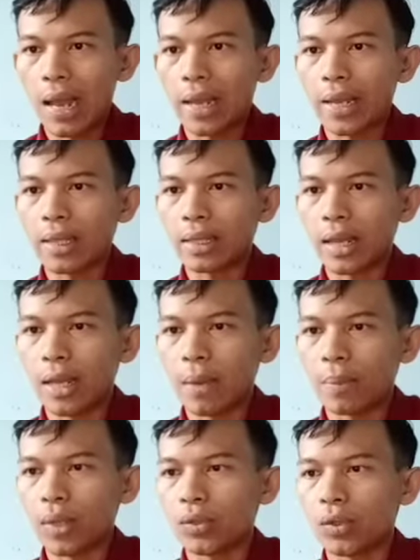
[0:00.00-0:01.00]
It
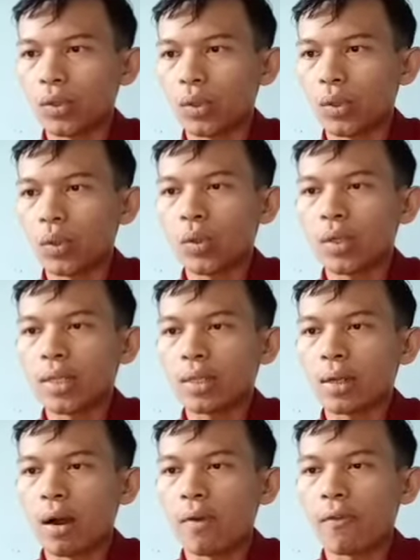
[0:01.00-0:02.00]
enables you to
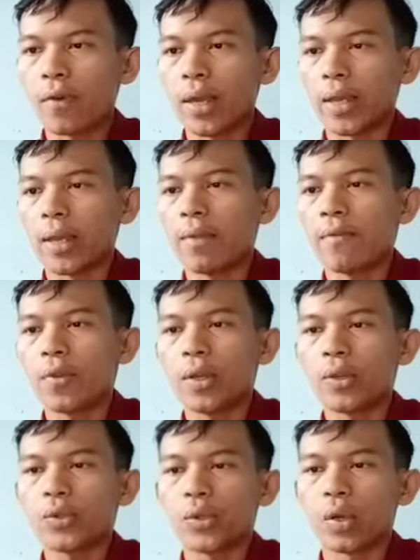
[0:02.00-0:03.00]
discover and
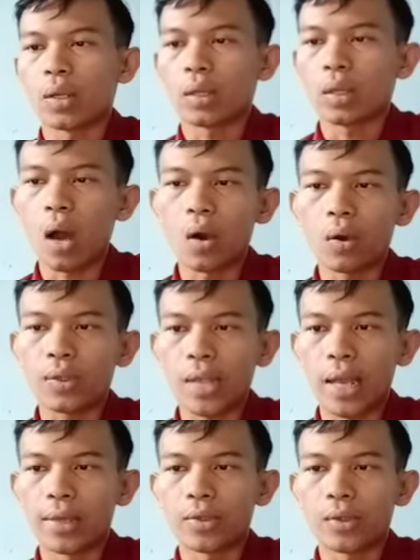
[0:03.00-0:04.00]
evaluate your thoughts
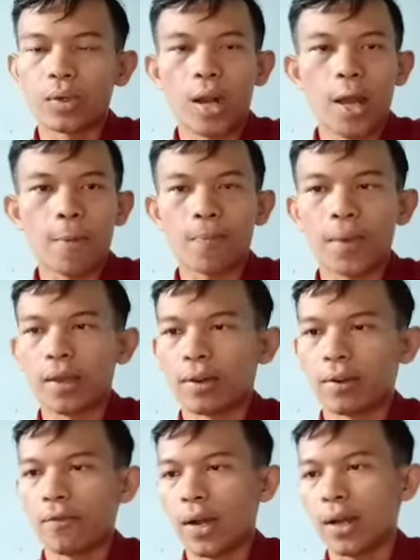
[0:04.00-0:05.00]
as you draft and
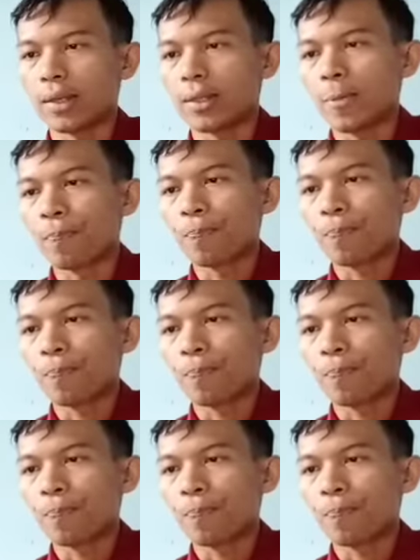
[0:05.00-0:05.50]
revise.